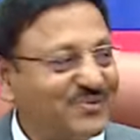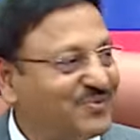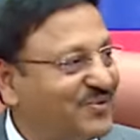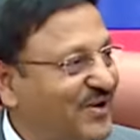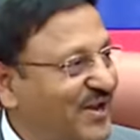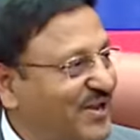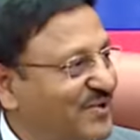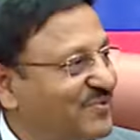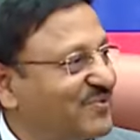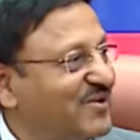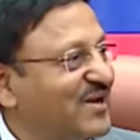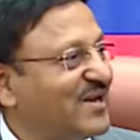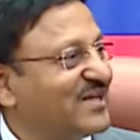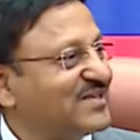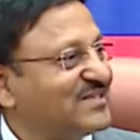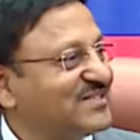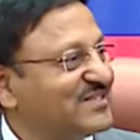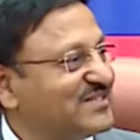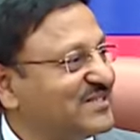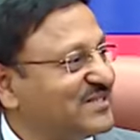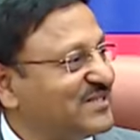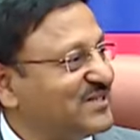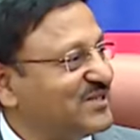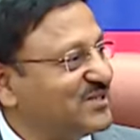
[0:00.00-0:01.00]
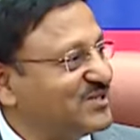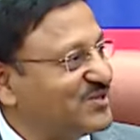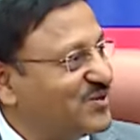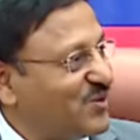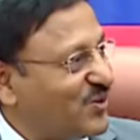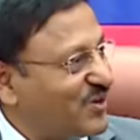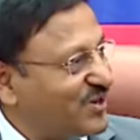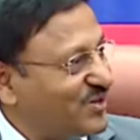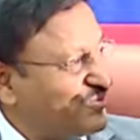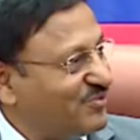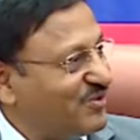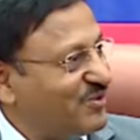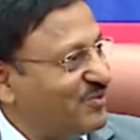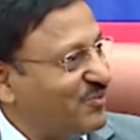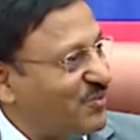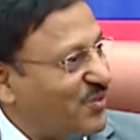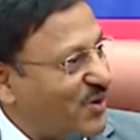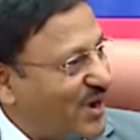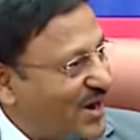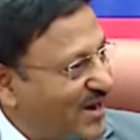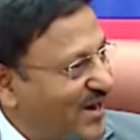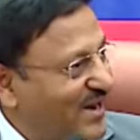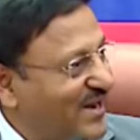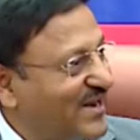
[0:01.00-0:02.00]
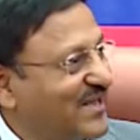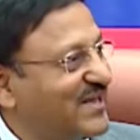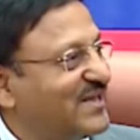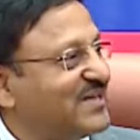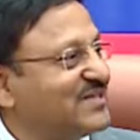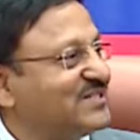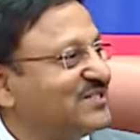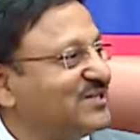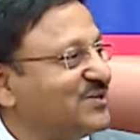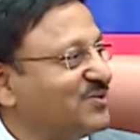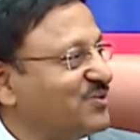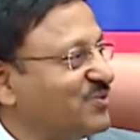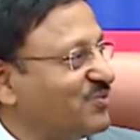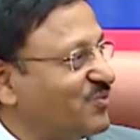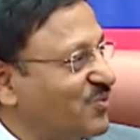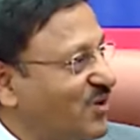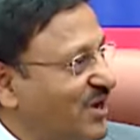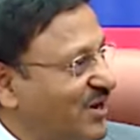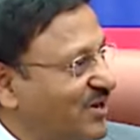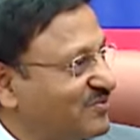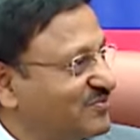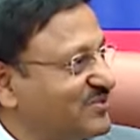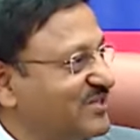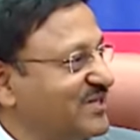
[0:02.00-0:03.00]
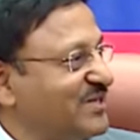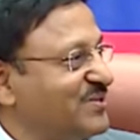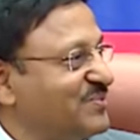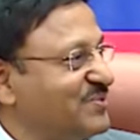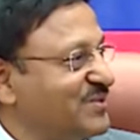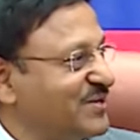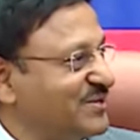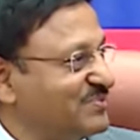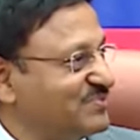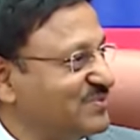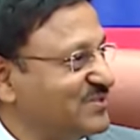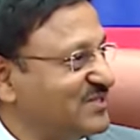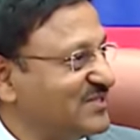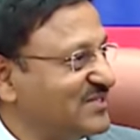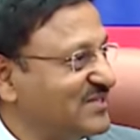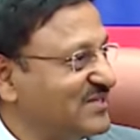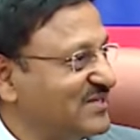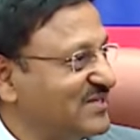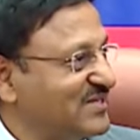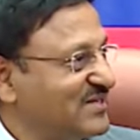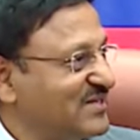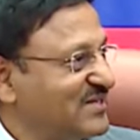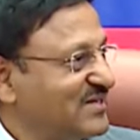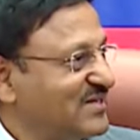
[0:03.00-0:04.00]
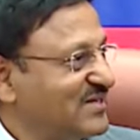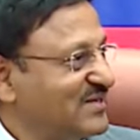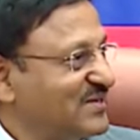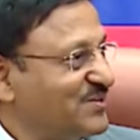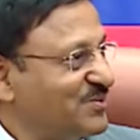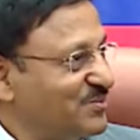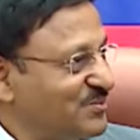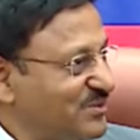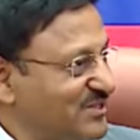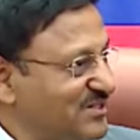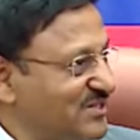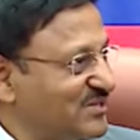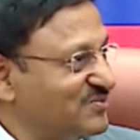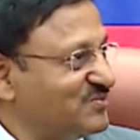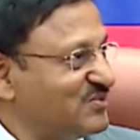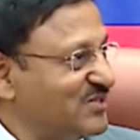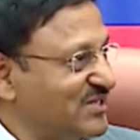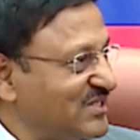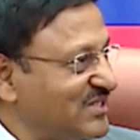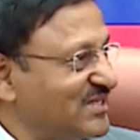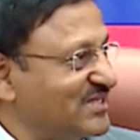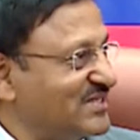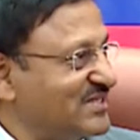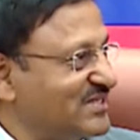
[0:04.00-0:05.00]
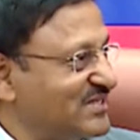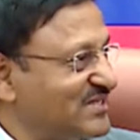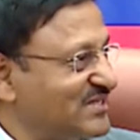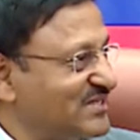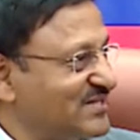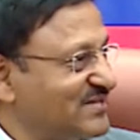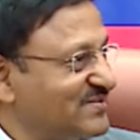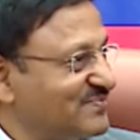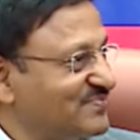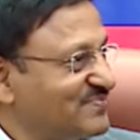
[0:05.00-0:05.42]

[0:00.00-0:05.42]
five elections, there is not even one allegation on one of the EVMs. You must have seen this.